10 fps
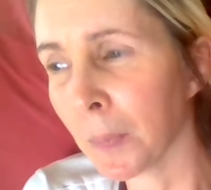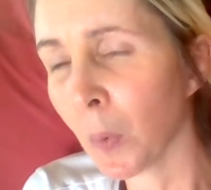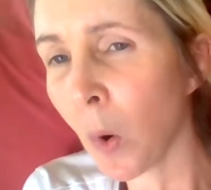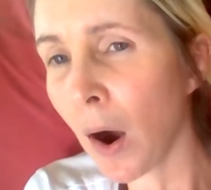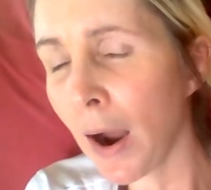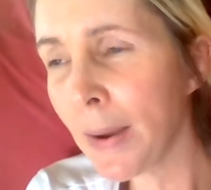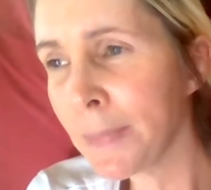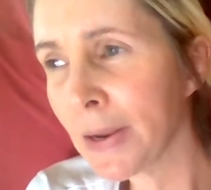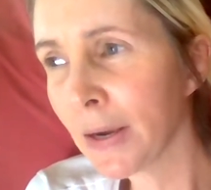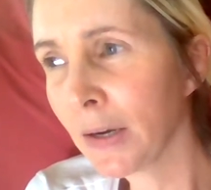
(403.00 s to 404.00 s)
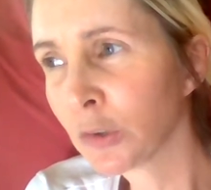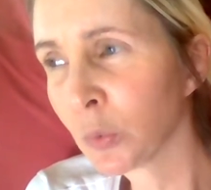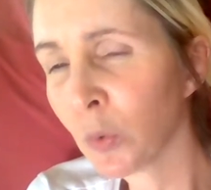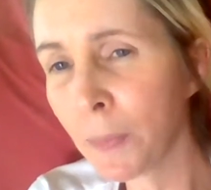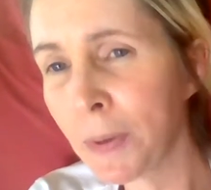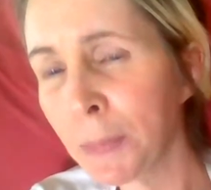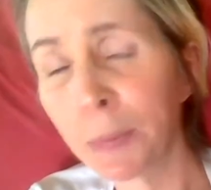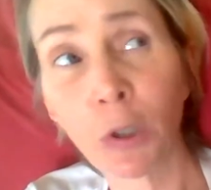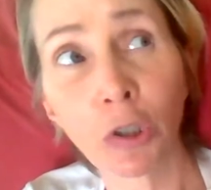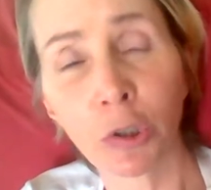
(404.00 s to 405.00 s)
Why? Because what
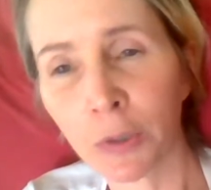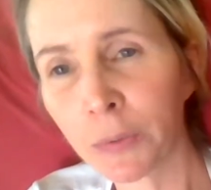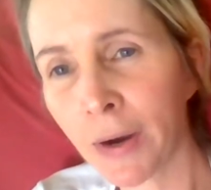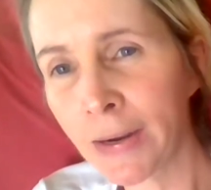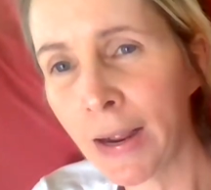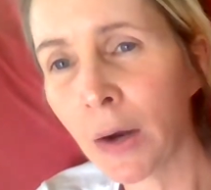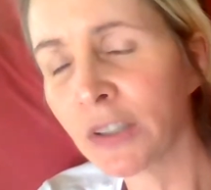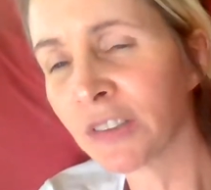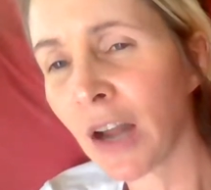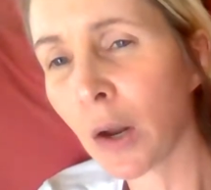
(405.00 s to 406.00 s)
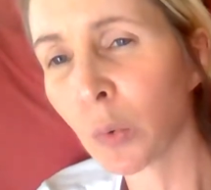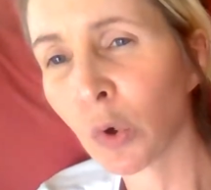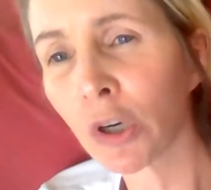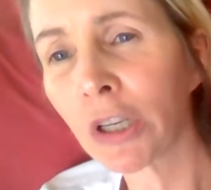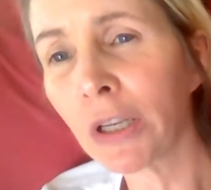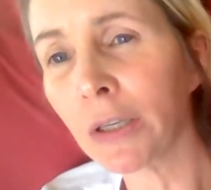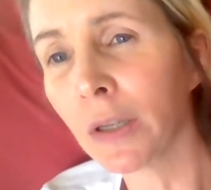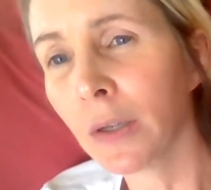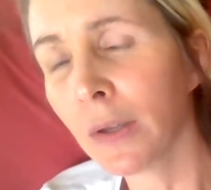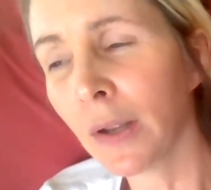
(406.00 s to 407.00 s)
people are doing right now is not working.
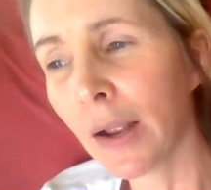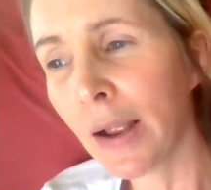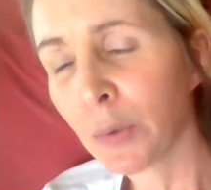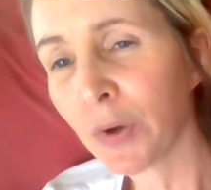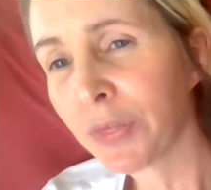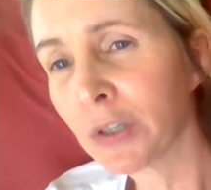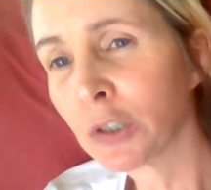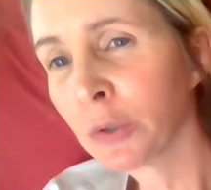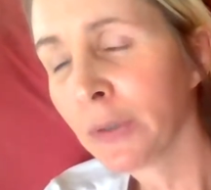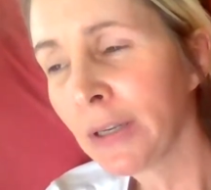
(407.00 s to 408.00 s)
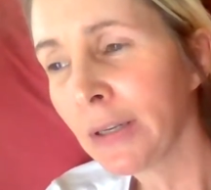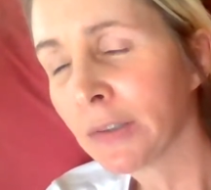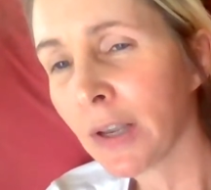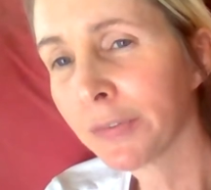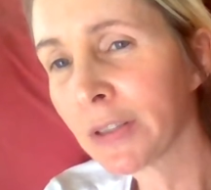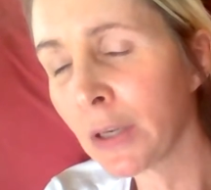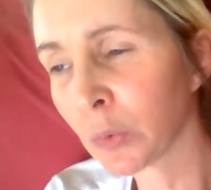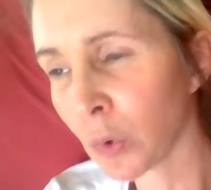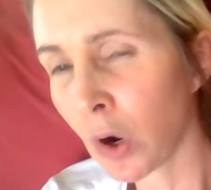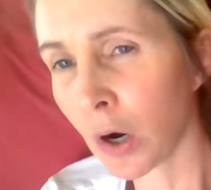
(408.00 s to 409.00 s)
And what they're doing is
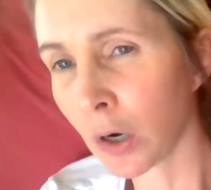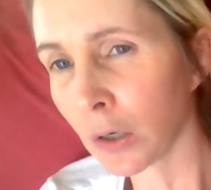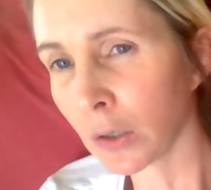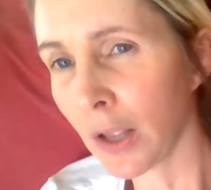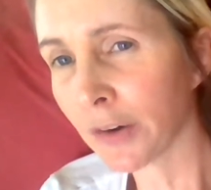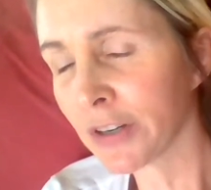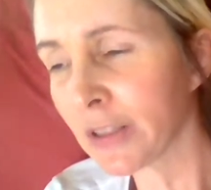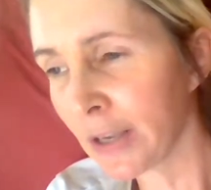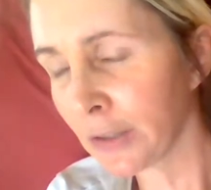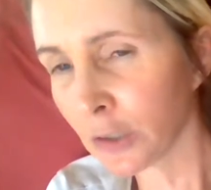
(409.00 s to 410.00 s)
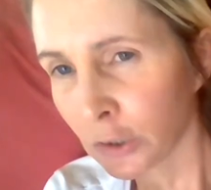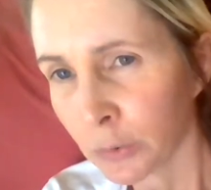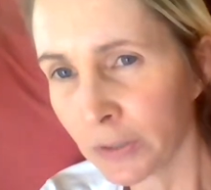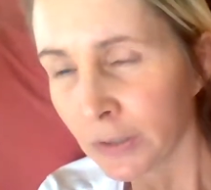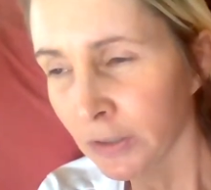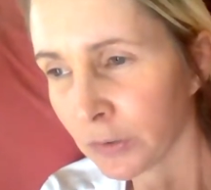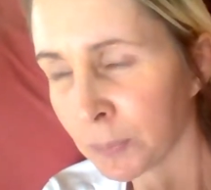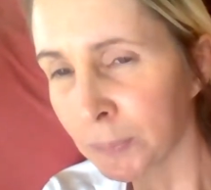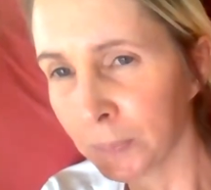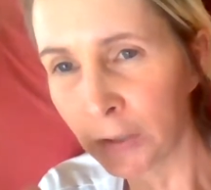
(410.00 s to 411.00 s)
everything wrong. Everything they're doing is
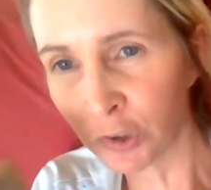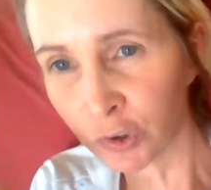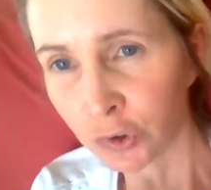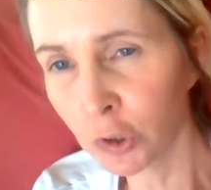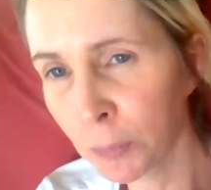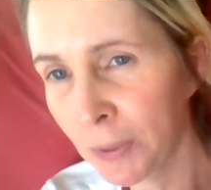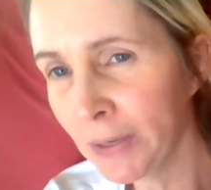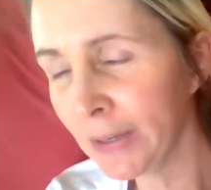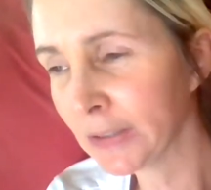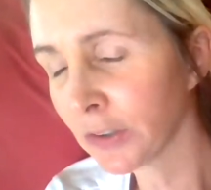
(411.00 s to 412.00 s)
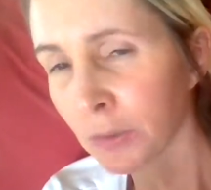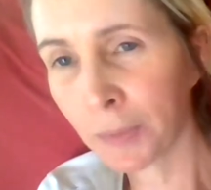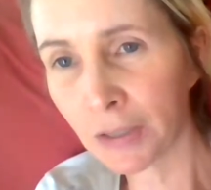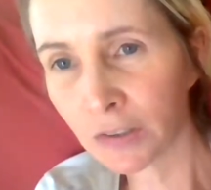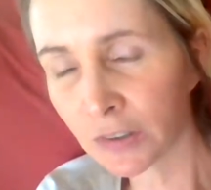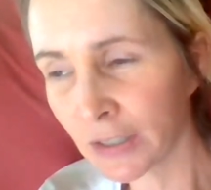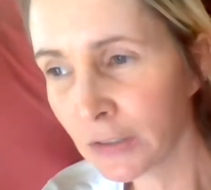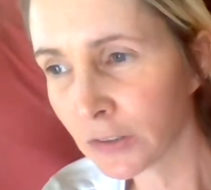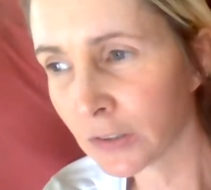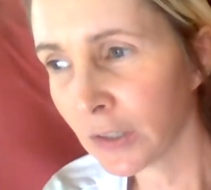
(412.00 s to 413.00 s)
stupid. It doesn't make
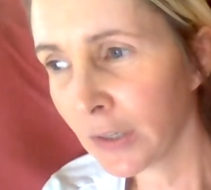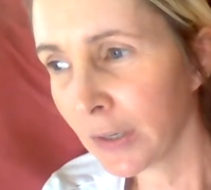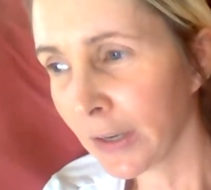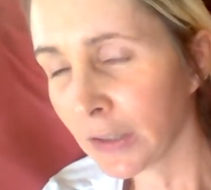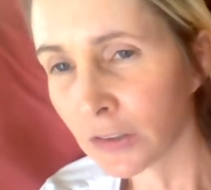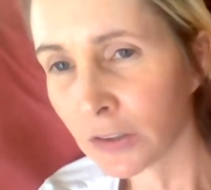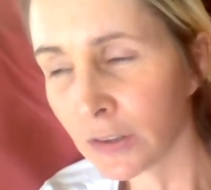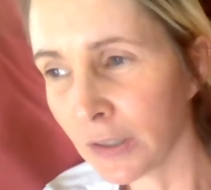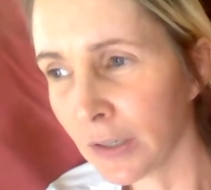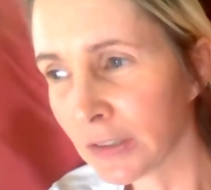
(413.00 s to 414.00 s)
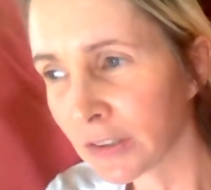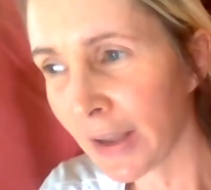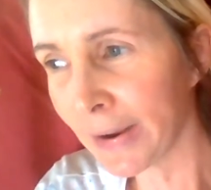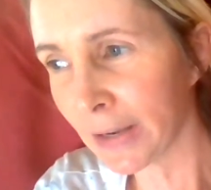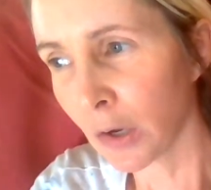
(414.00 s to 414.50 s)
sense. It's like,